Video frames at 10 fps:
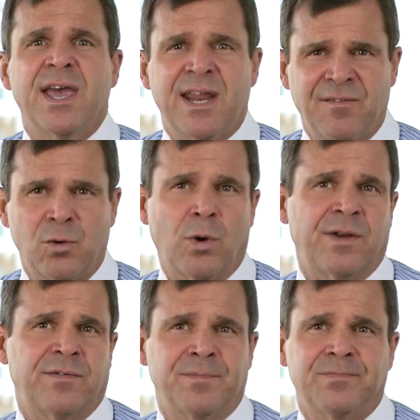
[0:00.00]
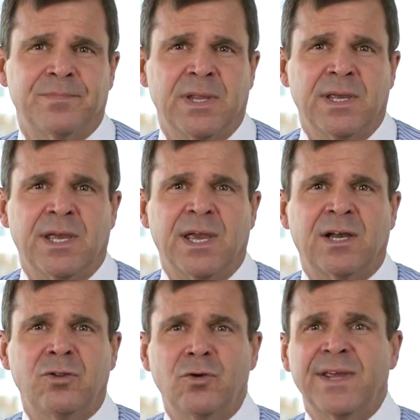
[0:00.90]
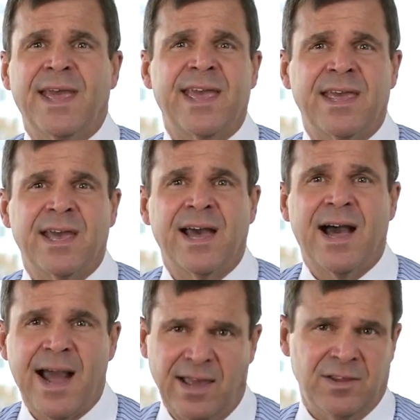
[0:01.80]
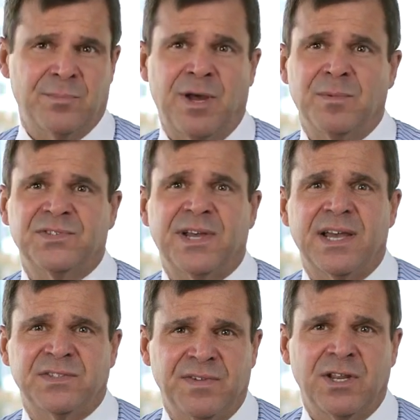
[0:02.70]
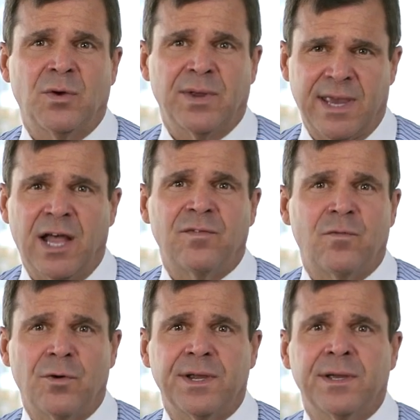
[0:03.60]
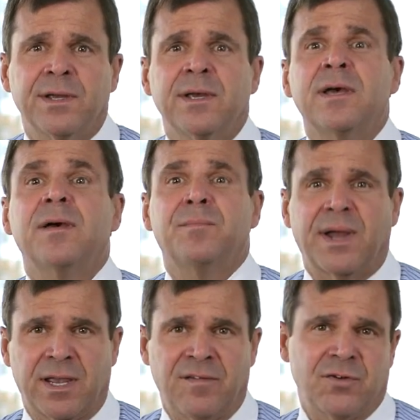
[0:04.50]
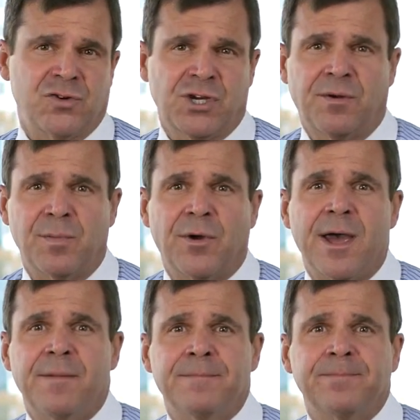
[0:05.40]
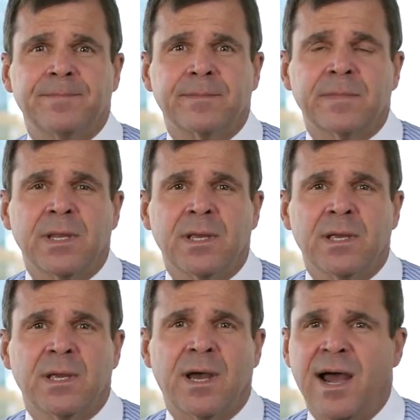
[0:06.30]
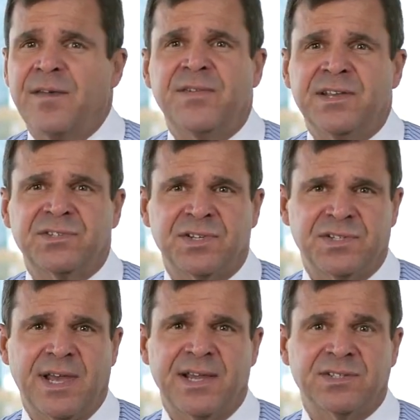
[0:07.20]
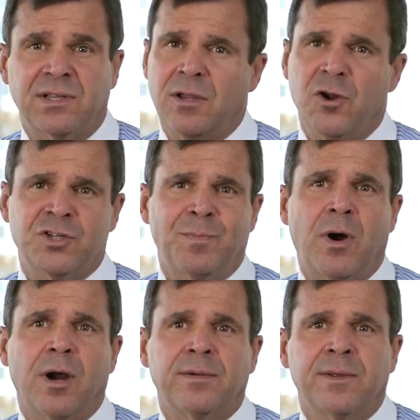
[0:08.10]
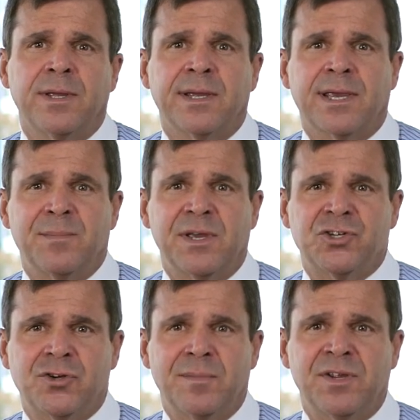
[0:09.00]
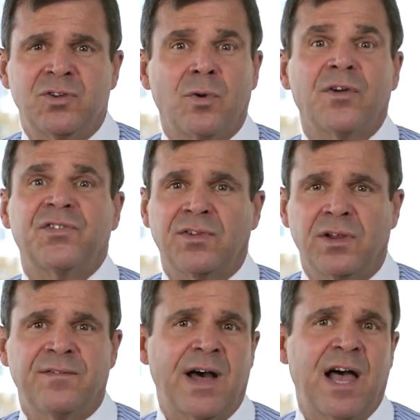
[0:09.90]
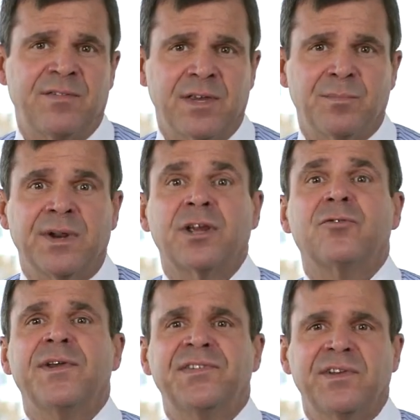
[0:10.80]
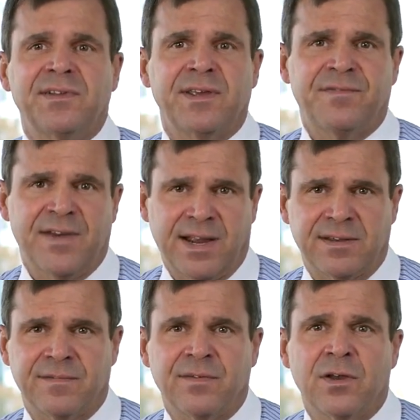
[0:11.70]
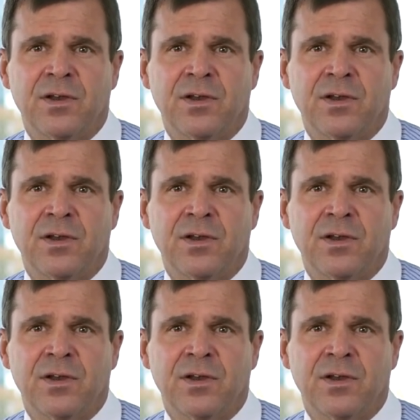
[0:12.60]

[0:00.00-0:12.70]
and every one of them, including a highly publicized veto in California by Governor Jerry Brown. IFA's success, in large part, can be attributed to our still evolving but increasingly effective